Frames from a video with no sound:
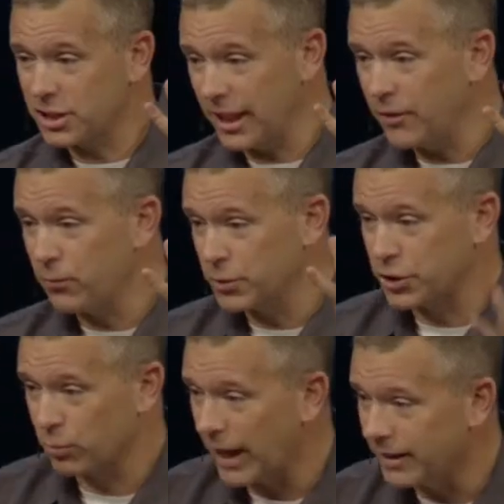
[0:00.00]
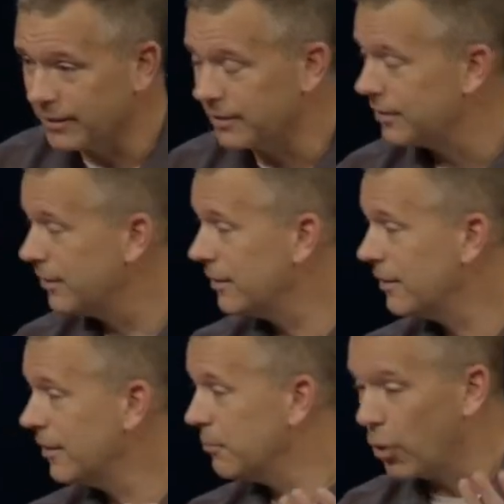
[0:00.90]
life was threatened
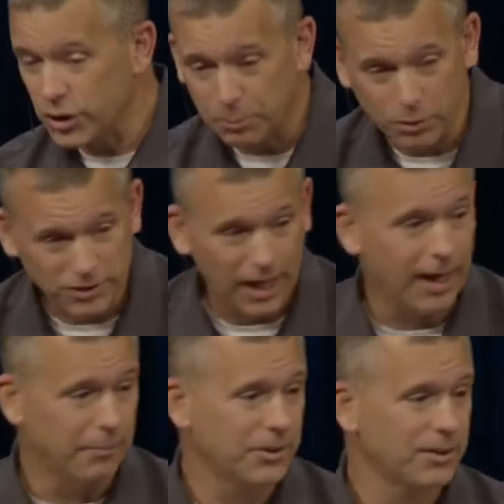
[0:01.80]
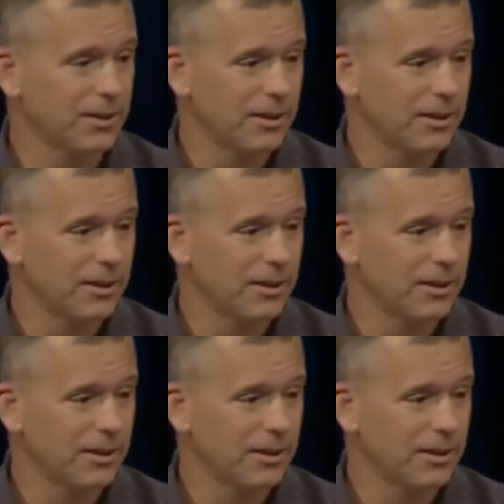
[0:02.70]
multiple times.